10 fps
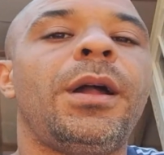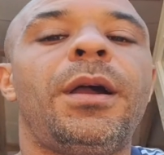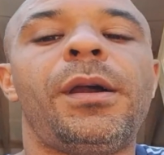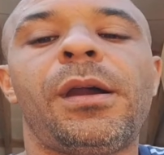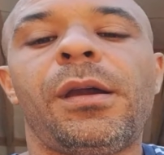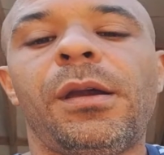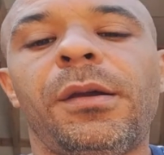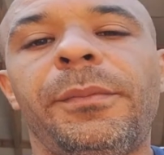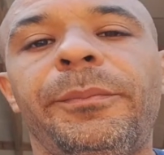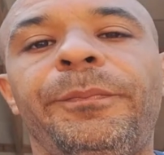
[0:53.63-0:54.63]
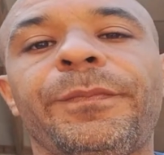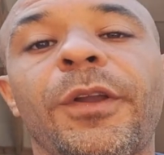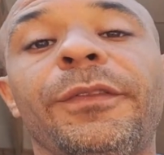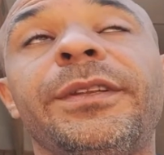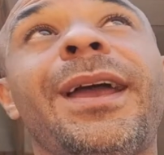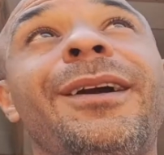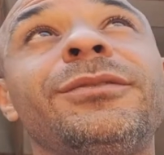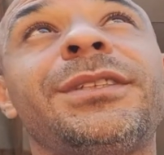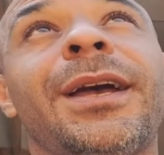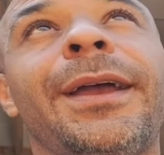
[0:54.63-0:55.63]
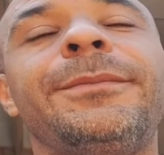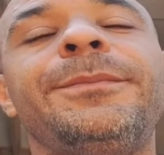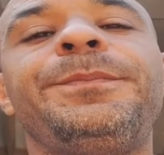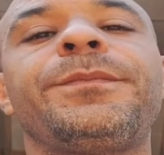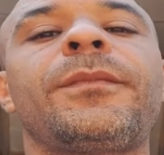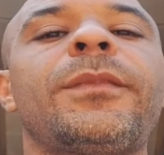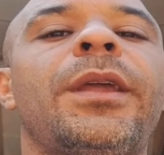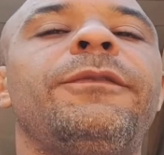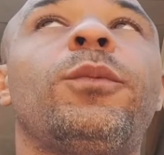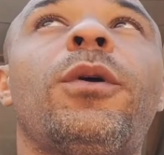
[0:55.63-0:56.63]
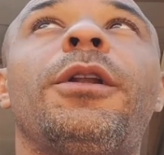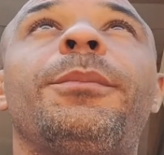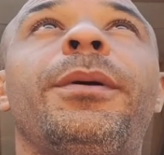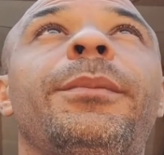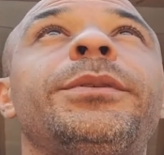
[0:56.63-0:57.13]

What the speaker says: On the downside, if your water pump is